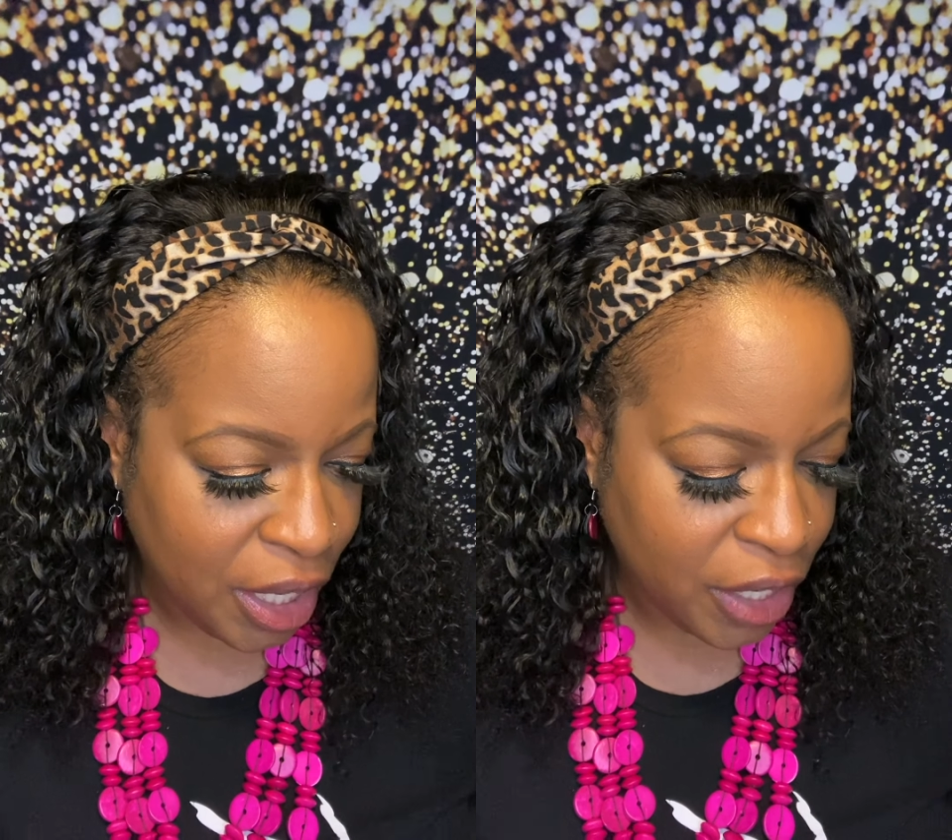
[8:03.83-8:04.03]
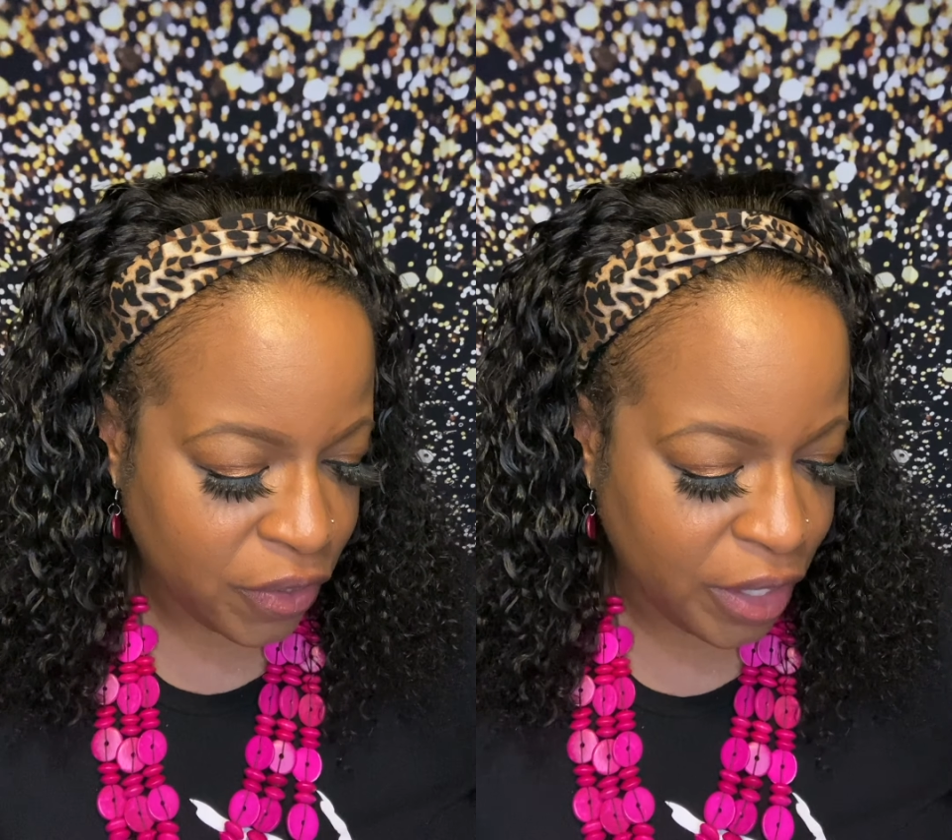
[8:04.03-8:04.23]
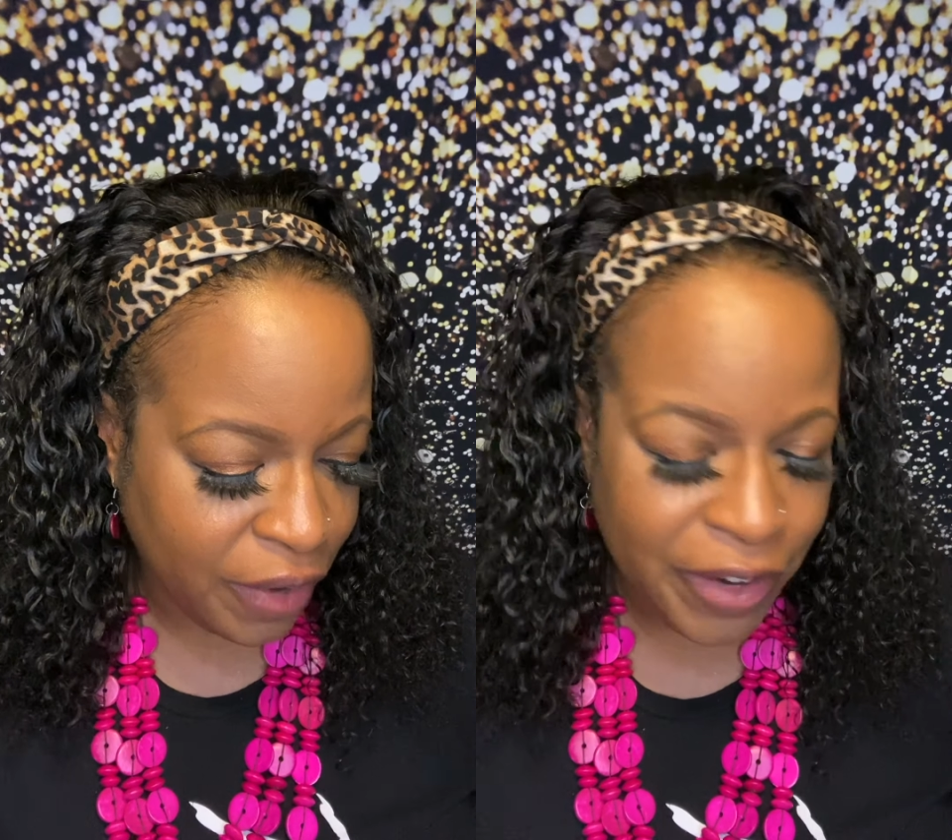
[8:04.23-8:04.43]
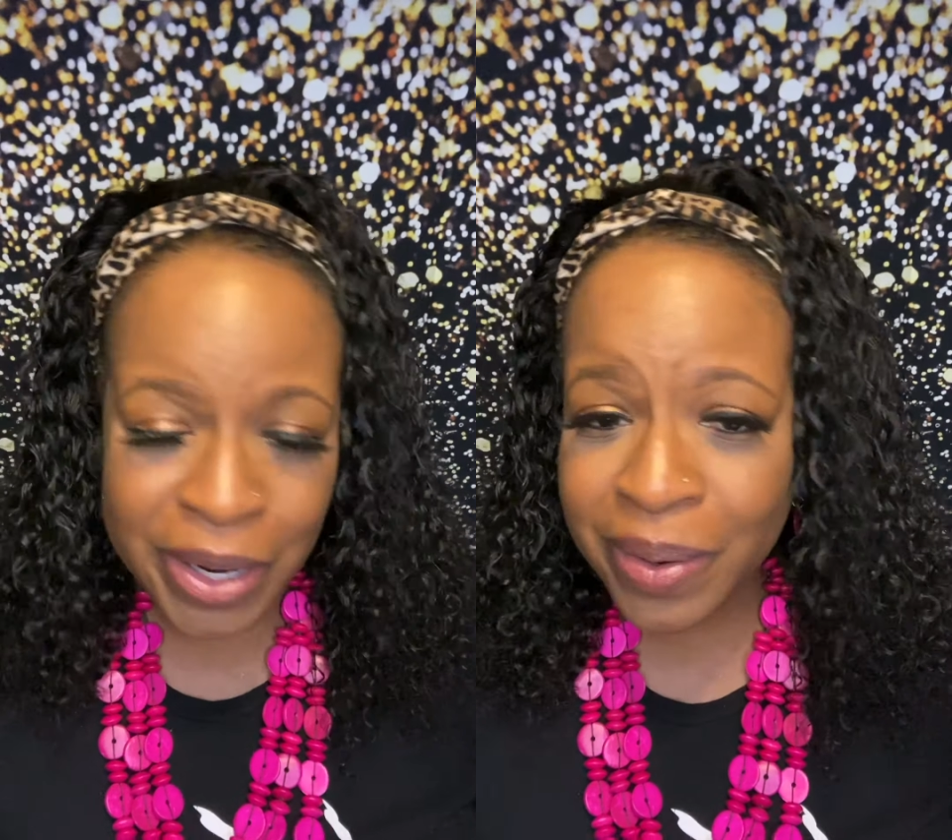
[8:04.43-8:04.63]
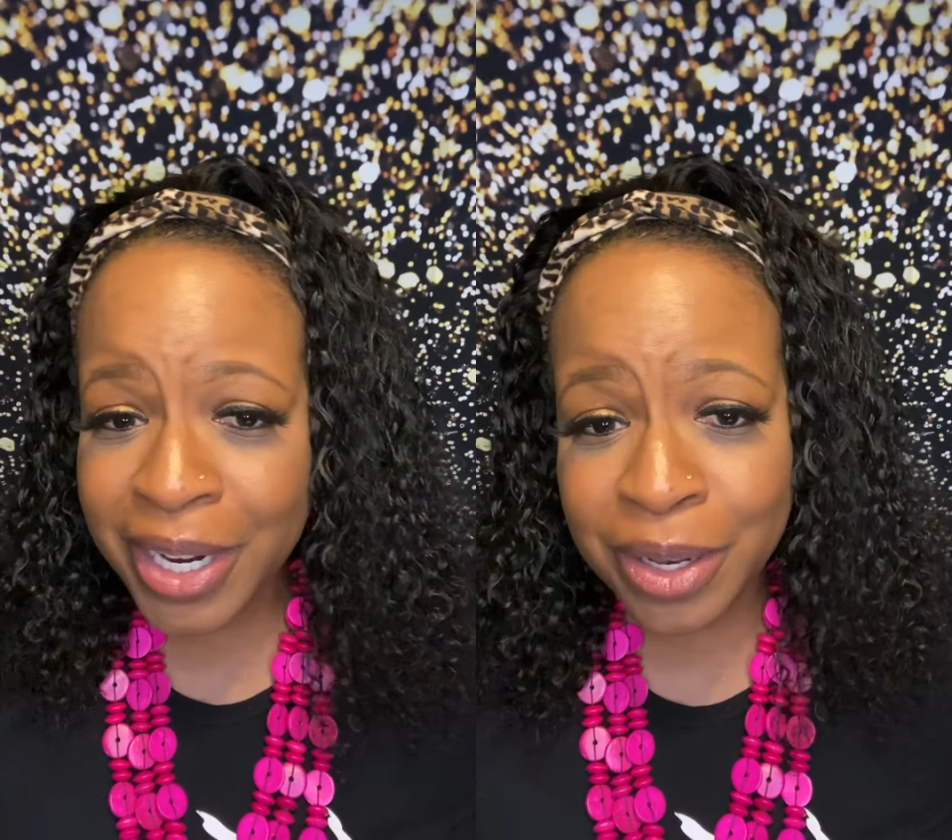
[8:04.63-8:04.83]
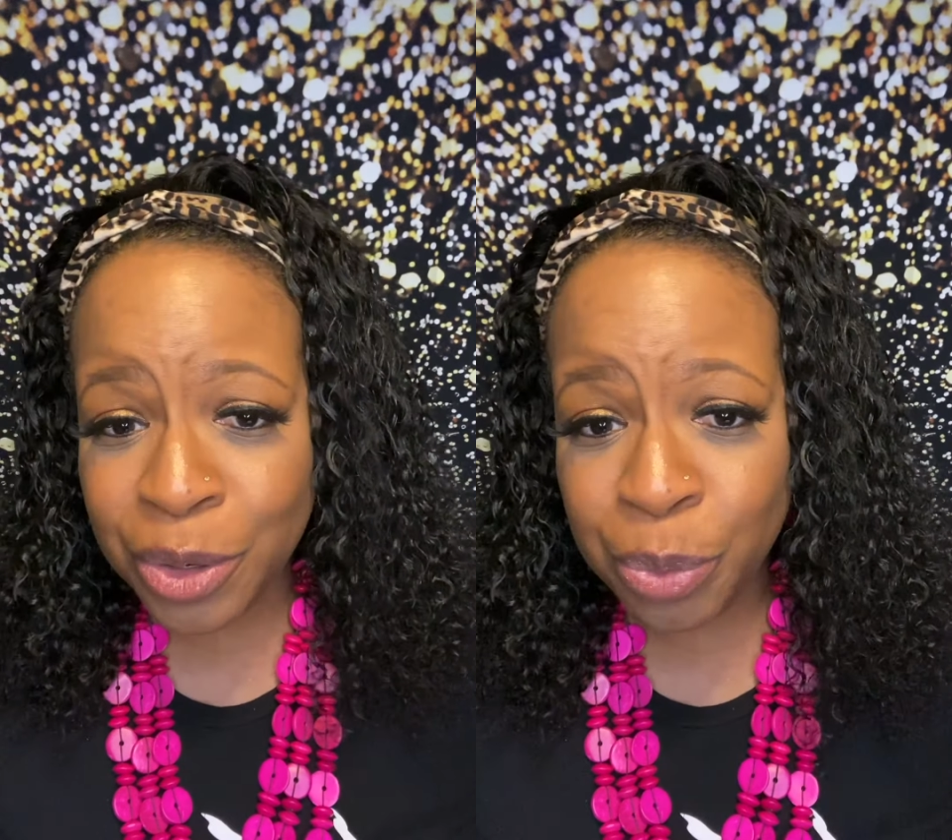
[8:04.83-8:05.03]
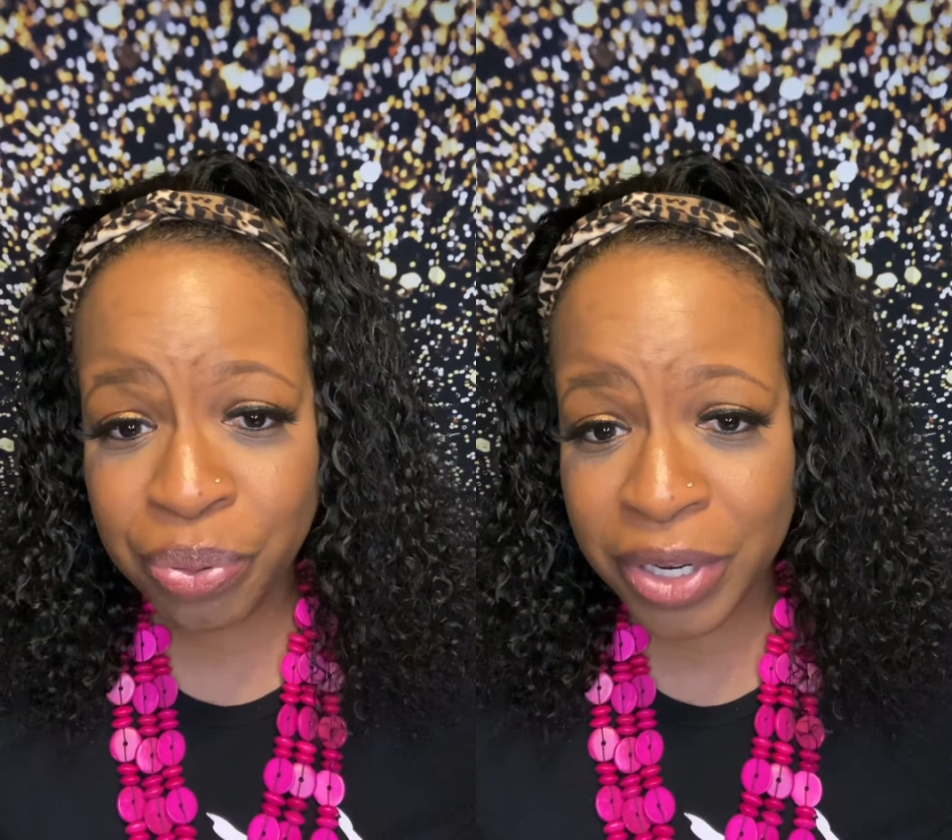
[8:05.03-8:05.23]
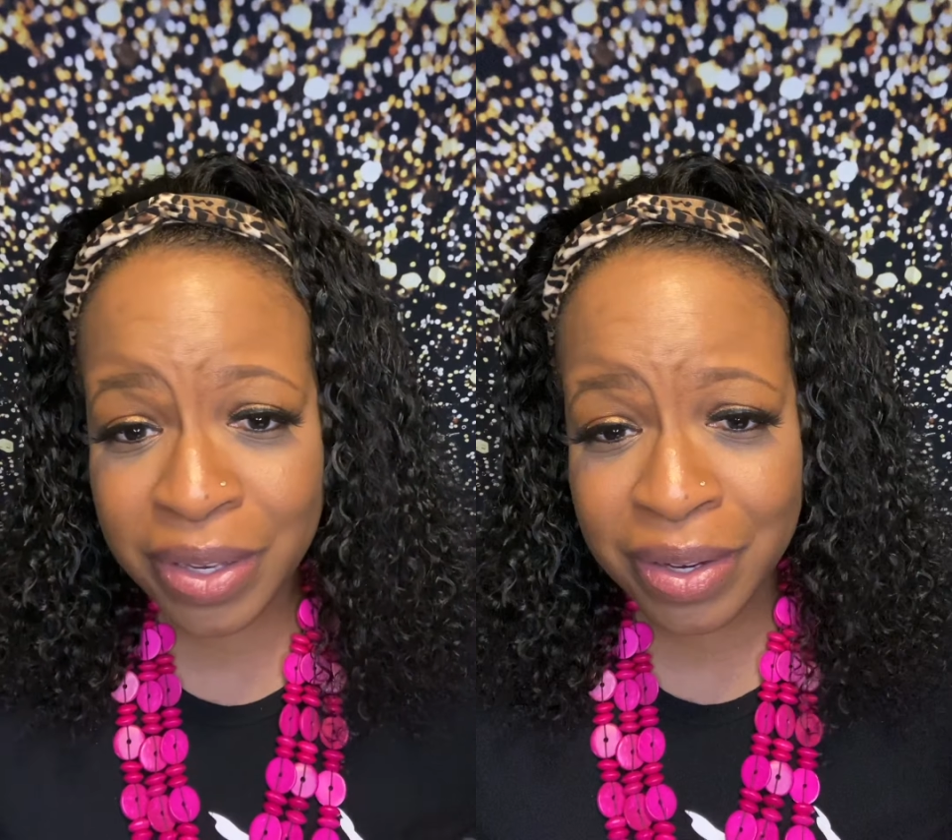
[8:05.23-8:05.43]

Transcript: So they have cute like little prints.